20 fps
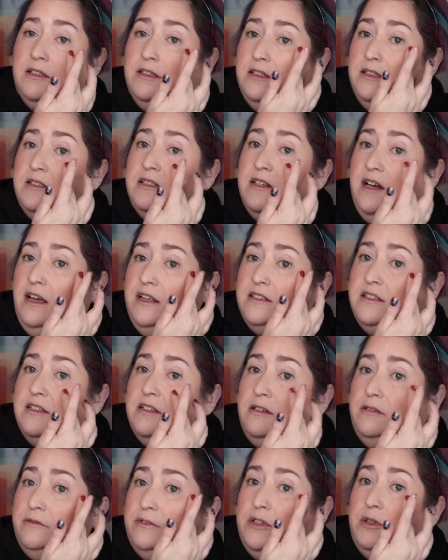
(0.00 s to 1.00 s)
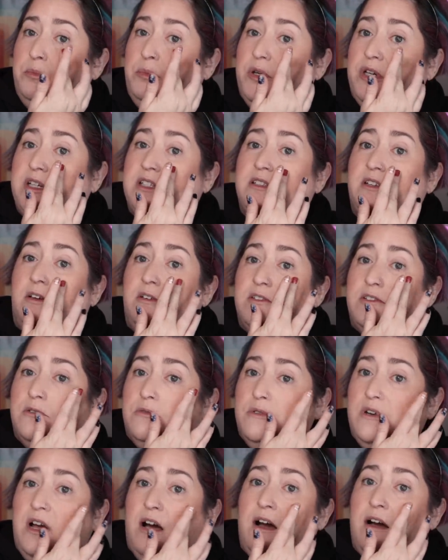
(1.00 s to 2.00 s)
It's not silver, but it's also
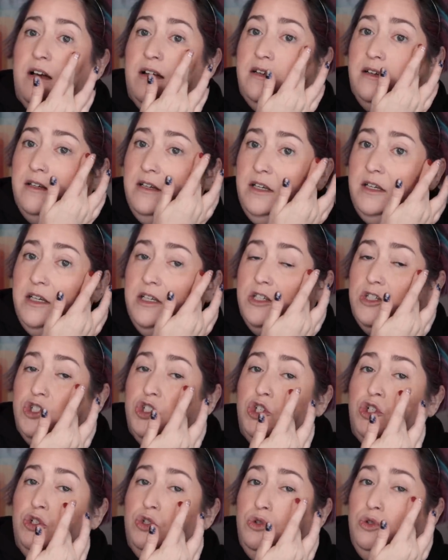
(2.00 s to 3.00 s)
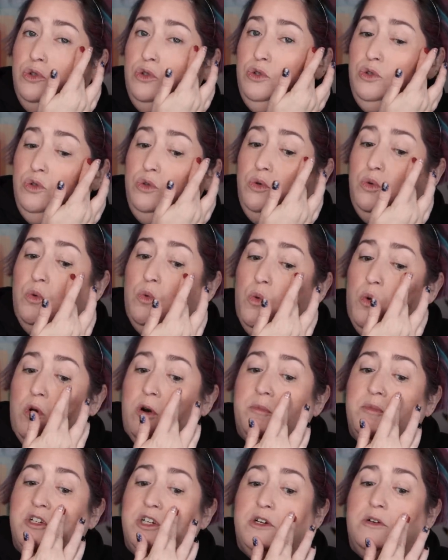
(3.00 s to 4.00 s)
not too
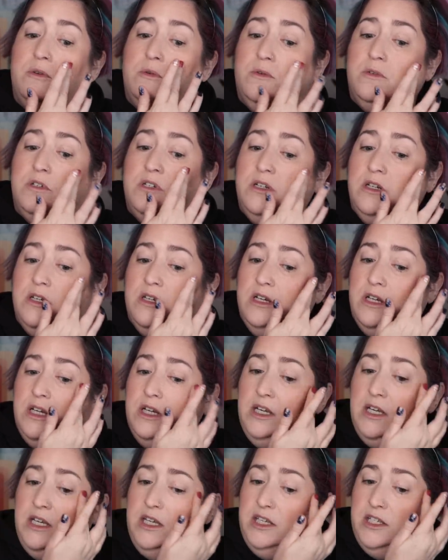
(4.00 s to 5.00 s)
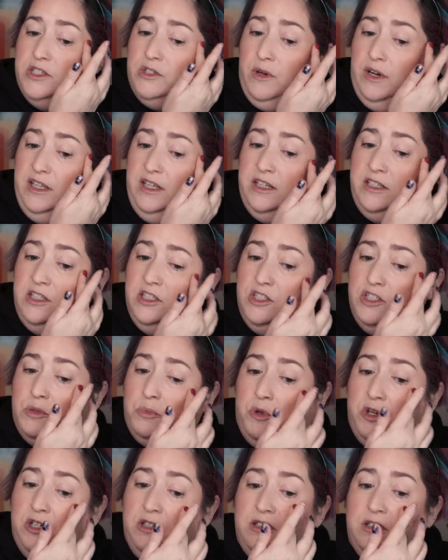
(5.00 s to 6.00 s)
warm toned. So I like to
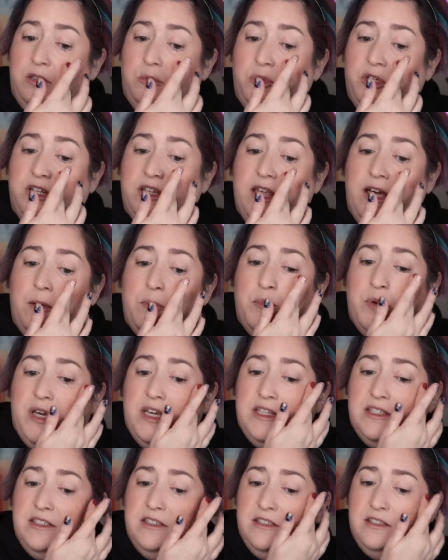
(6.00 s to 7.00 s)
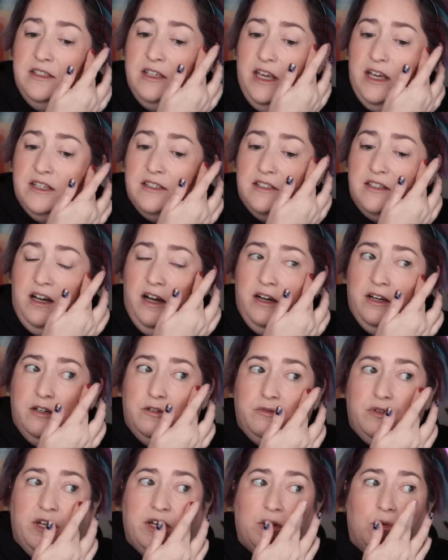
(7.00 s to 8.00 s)
just put a little bit of that base as kind
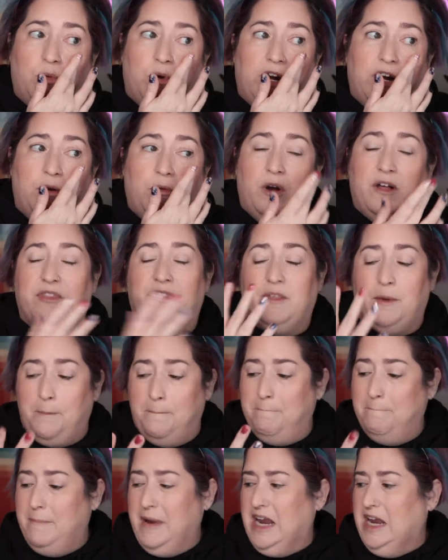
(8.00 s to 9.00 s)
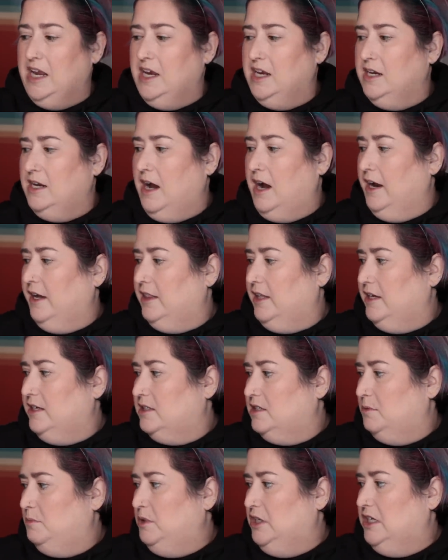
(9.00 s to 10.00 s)
of like where I want the main
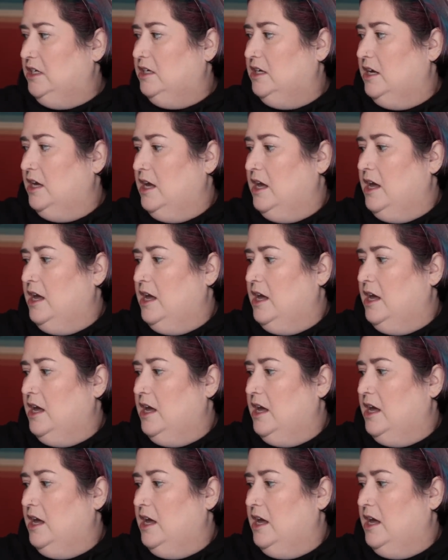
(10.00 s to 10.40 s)
highlight to be.